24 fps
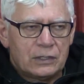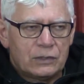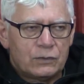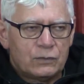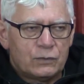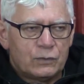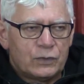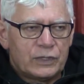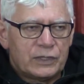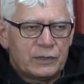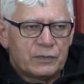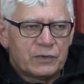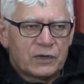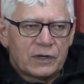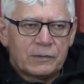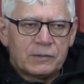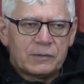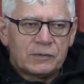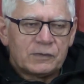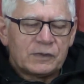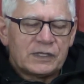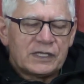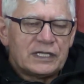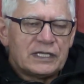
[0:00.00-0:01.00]
we
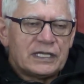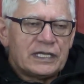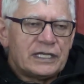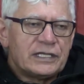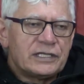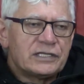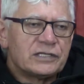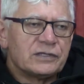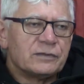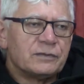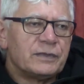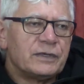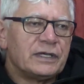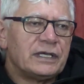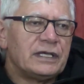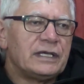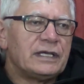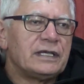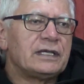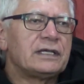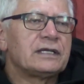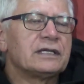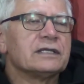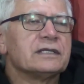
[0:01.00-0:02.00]
probably need to
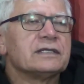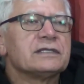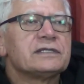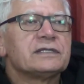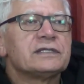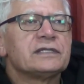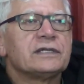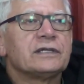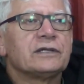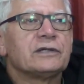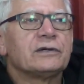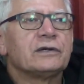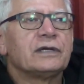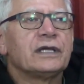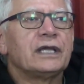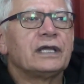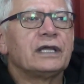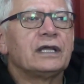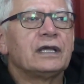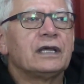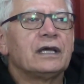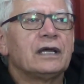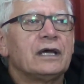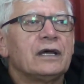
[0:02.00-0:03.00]
be
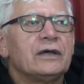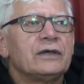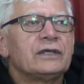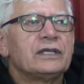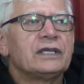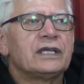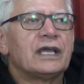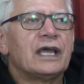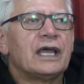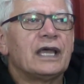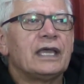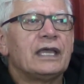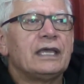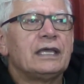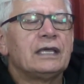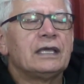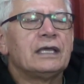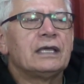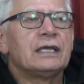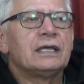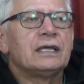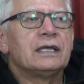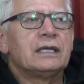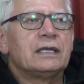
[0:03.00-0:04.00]
considering, okay,
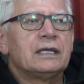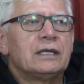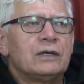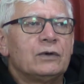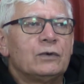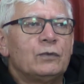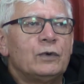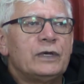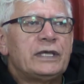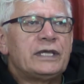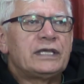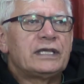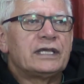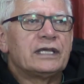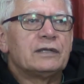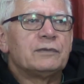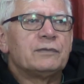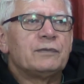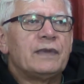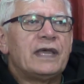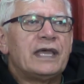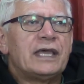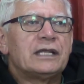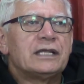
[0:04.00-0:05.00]
we
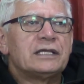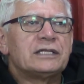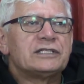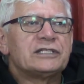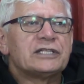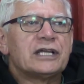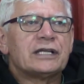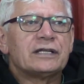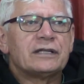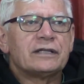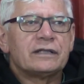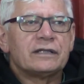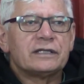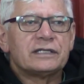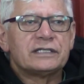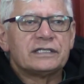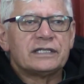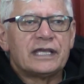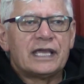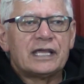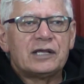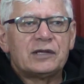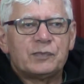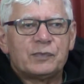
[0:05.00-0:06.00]
can manage under the
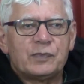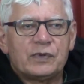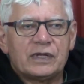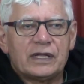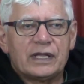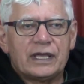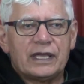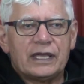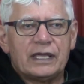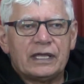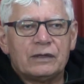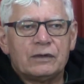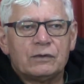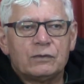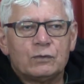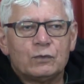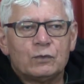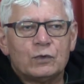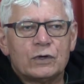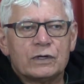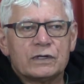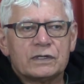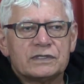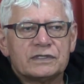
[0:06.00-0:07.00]
tank plan
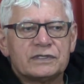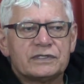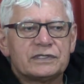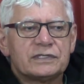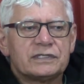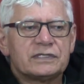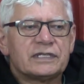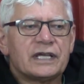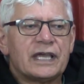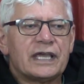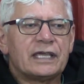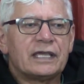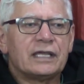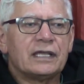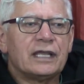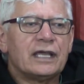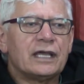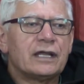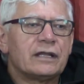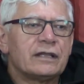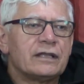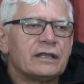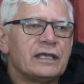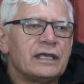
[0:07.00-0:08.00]
what is taken
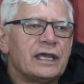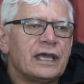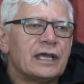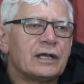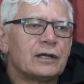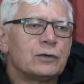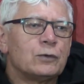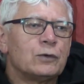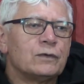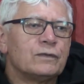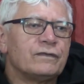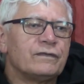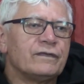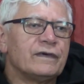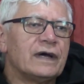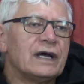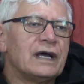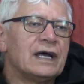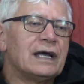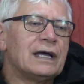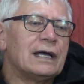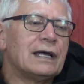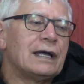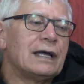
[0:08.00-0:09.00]
out of the aquifer,